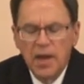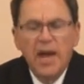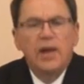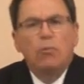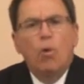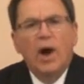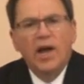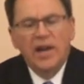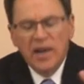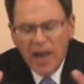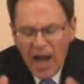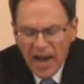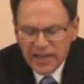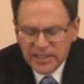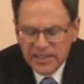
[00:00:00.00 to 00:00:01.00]
And while
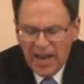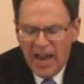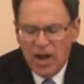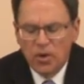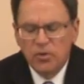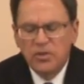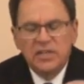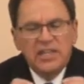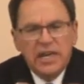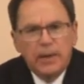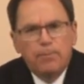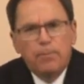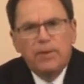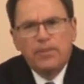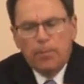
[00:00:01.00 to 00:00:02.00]
locked down
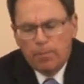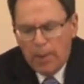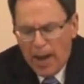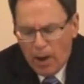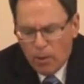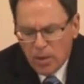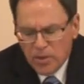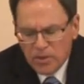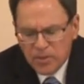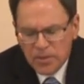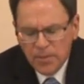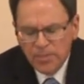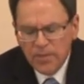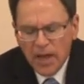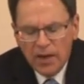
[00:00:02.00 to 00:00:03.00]
deep in the bowels
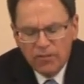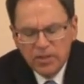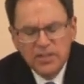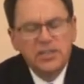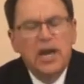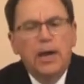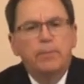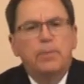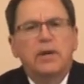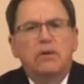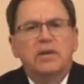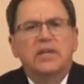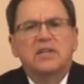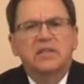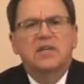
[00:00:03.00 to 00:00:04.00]
of a
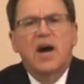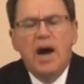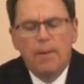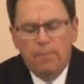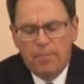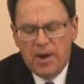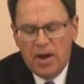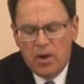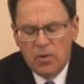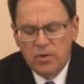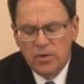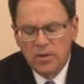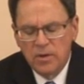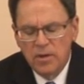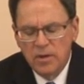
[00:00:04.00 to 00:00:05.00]
Siberian
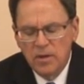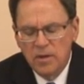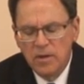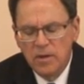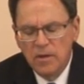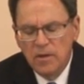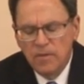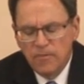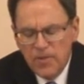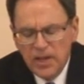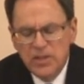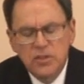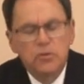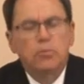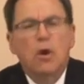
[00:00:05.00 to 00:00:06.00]
compound,
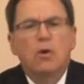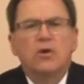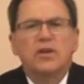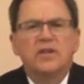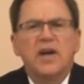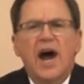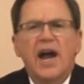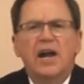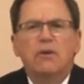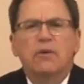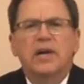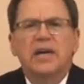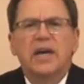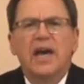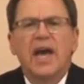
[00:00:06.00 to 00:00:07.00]
Vins wrote a
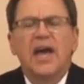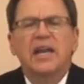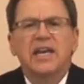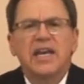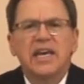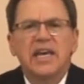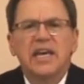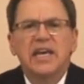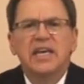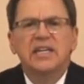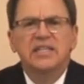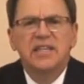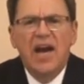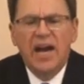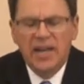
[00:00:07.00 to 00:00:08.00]
diary and he
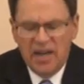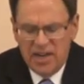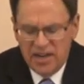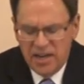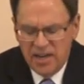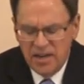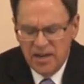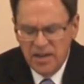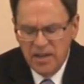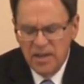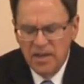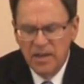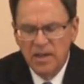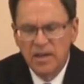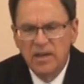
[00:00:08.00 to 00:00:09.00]
entitled it
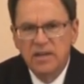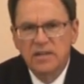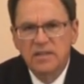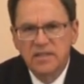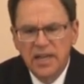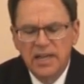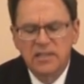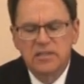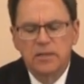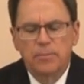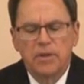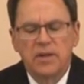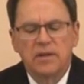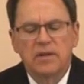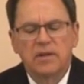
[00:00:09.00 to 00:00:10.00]

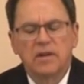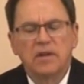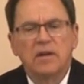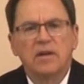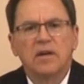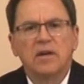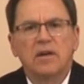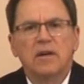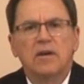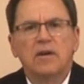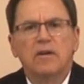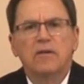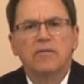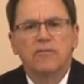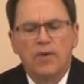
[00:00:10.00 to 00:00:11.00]
Testament
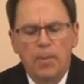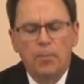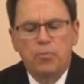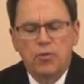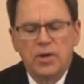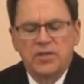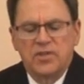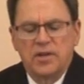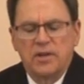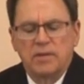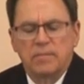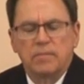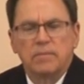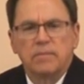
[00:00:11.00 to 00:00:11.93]
from prison.